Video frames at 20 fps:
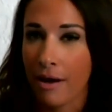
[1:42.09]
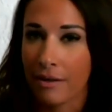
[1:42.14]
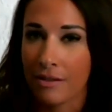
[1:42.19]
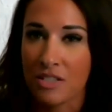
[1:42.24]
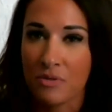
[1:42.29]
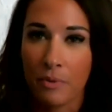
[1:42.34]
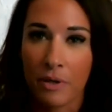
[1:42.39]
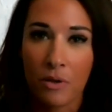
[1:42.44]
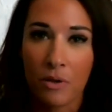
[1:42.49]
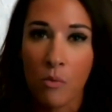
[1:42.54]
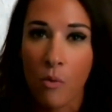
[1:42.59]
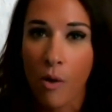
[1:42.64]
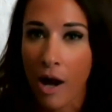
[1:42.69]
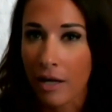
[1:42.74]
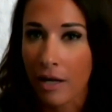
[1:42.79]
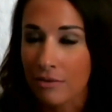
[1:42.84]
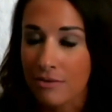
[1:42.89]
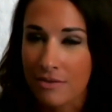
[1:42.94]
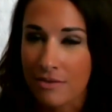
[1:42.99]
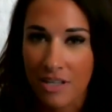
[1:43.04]
It's been a
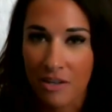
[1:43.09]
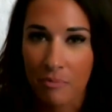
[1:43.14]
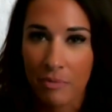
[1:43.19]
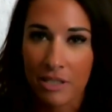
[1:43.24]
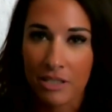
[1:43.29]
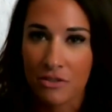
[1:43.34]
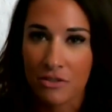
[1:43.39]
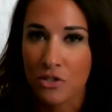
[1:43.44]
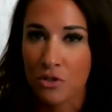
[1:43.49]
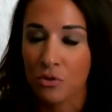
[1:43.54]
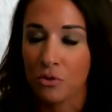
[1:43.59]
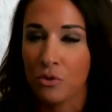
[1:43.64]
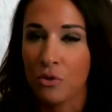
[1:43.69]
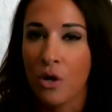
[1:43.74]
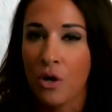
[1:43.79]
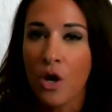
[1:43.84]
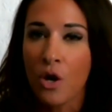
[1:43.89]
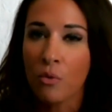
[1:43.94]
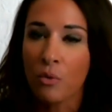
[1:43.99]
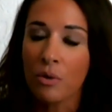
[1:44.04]
while since they've been in school.
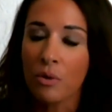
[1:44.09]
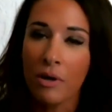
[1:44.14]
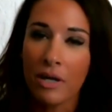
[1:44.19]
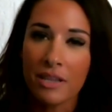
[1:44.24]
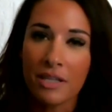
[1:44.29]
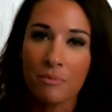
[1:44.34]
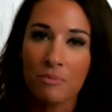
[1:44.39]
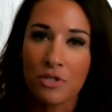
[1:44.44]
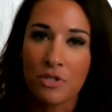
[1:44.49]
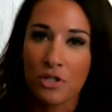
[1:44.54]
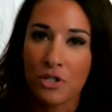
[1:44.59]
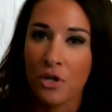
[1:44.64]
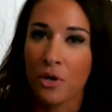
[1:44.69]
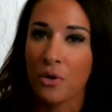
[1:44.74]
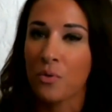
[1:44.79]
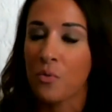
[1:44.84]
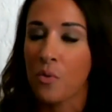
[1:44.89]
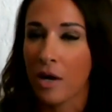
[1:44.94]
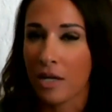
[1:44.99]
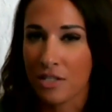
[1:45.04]
We want them to know
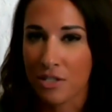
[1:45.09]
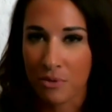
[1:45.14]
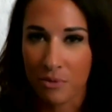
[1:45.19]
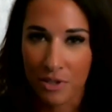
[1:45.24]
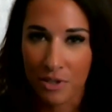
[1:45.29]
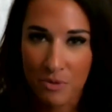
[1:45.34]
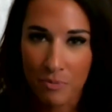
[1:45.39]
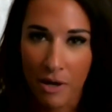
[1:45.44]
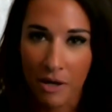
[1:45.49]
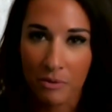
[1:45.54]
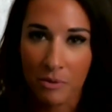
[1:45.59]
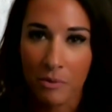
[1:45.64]
what to expect.